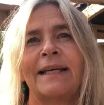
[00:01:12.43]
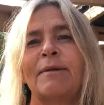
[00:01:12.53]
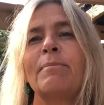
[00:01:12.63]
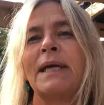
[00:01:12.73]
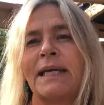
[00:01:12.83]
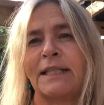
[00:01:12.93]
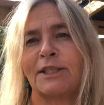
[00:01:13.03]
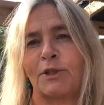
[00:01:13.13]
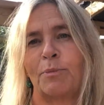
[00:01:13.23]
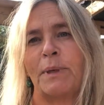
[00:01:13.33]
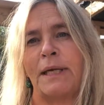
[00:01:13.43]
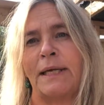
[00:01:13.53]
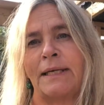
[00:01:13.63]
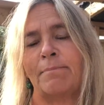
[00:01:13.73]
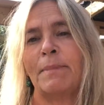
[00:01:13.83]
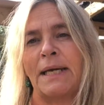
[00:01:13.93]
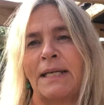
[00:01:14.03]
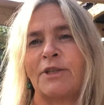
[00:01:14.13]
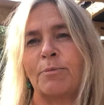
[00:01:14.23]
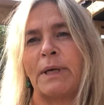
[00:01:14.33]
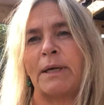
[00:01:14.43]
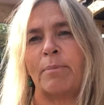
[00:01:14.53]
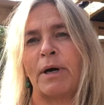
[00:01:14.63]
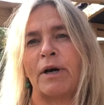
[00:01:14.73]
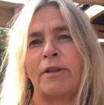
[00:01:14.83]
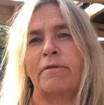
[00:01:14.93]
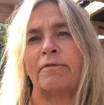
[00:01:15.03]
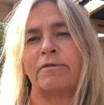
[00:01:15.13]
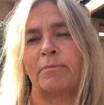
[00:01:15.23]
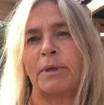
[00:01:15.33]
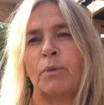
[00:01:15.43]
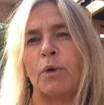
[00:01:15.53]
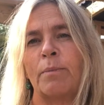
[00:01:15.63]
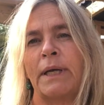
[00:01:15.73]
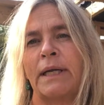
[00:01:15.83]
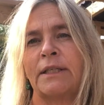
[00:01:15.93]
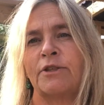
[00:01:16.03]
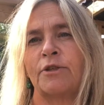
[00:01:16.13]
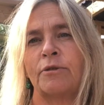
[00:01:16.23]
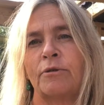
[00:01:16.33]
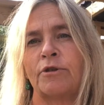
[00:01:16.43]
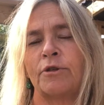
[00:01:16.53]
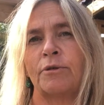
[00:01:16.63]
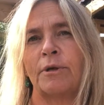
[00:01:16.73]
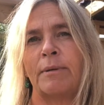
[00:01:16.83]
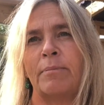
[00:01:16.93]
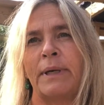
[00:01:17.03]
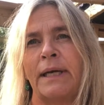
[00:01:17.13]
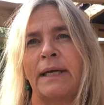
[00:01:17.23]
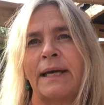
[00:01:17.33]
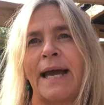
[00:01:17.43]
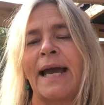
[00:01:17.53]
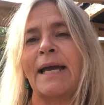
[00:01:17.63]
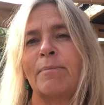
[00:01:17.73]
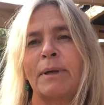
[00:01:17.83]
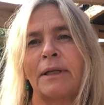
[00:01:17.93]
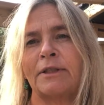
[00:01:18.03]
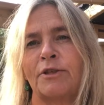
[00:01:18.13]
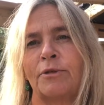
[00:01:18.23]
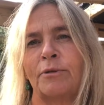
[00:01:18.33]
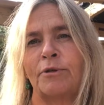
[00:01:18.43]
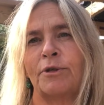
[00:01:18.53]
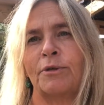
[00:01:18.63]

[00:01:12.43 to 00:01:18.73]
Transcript: it means to be me, to be a part of Be Woman, and to be able to